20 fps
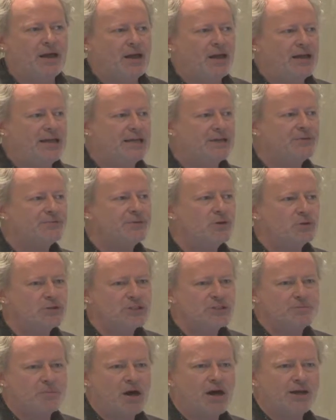
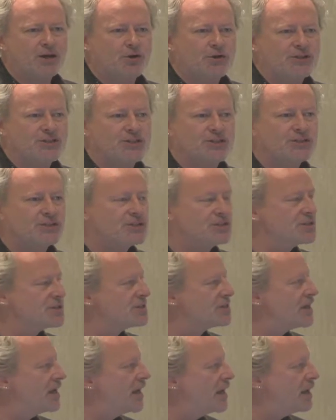influenced by
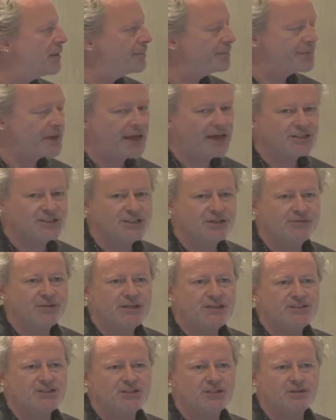Kristen's
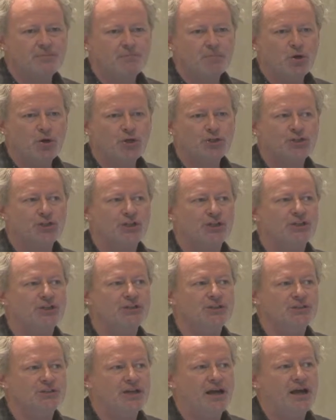activities and
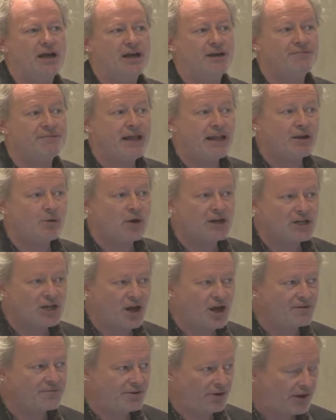emerging
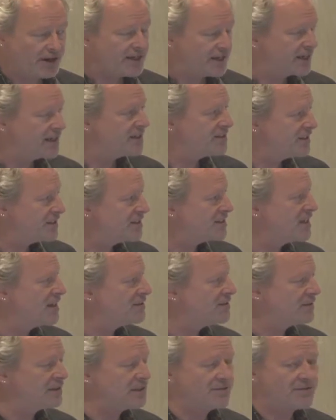very
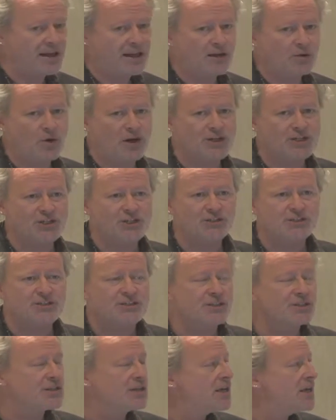successful
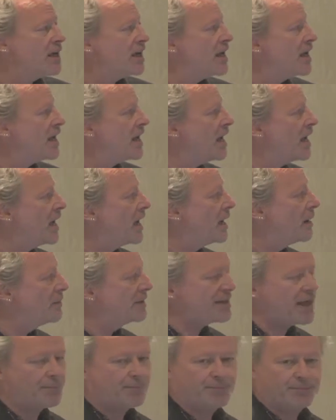evaluations.
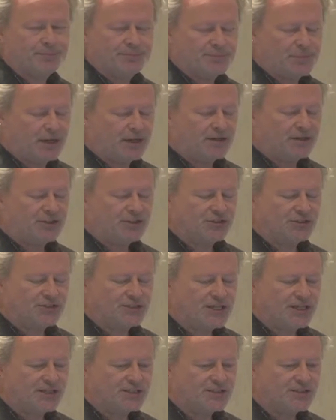And that, I should
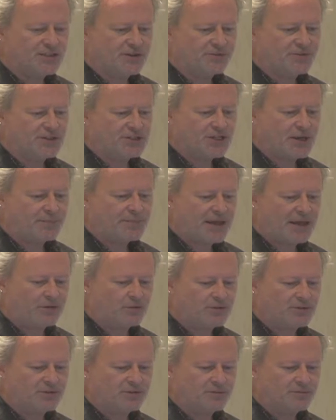say, just to finish up,
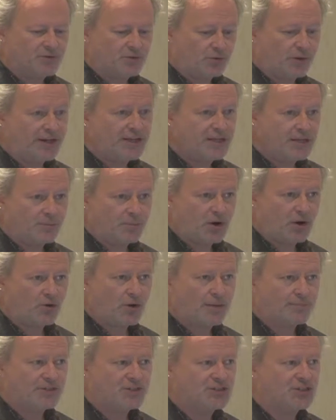that 3-year
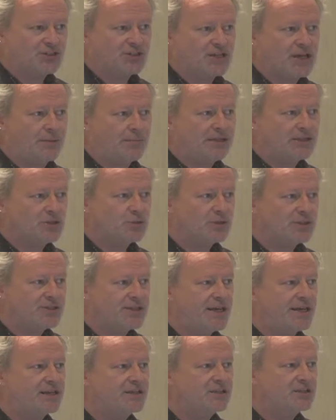program is just coming to its
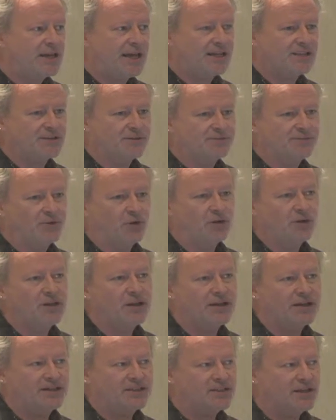end. It has a
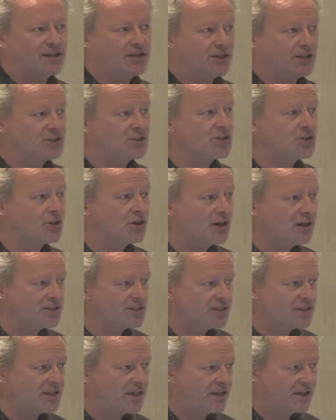full external
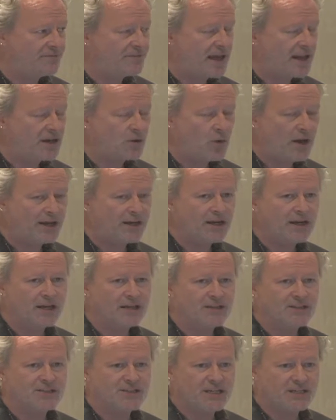evaluator
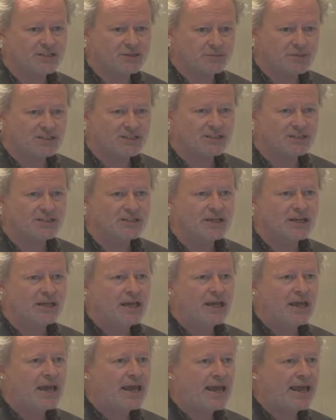and assessments,
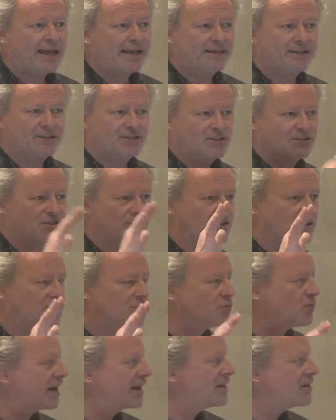and
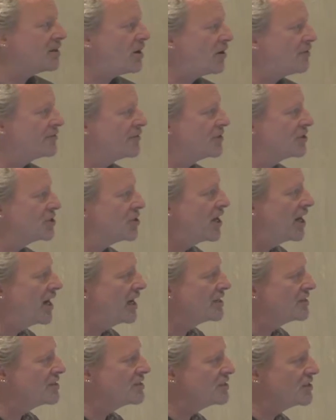it's rated off the
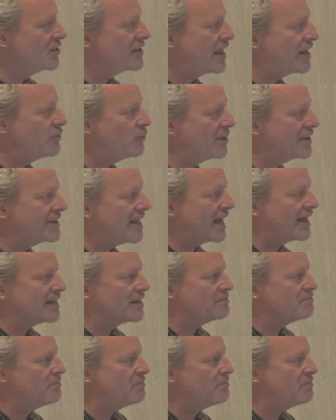charts. So with that in